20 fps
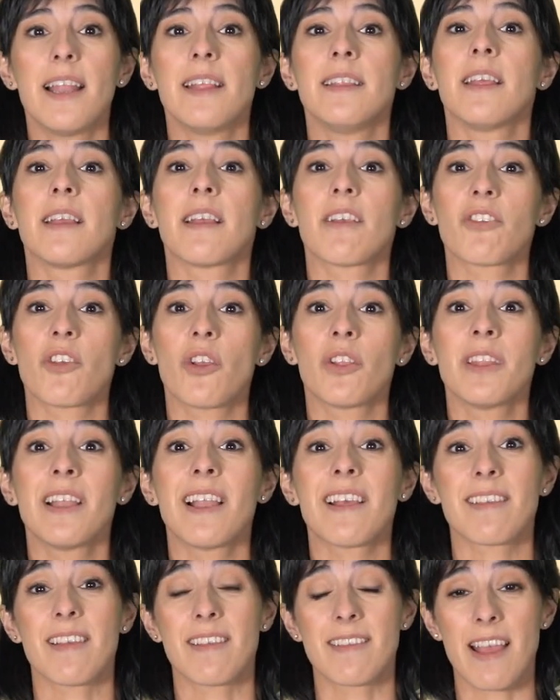The
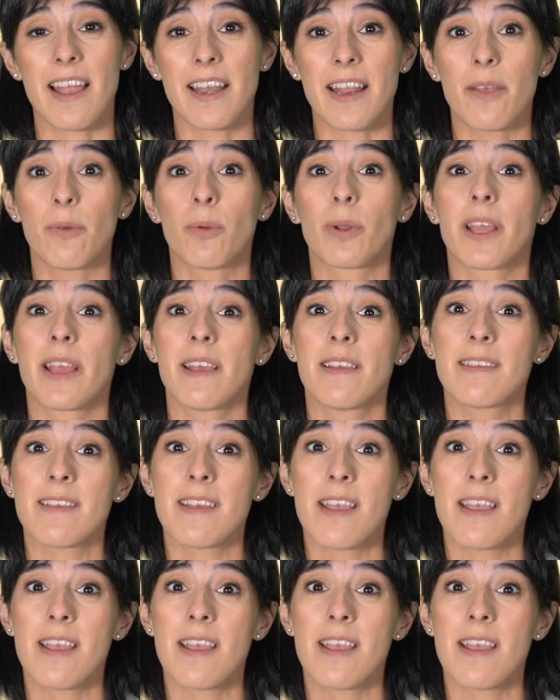indication for emergency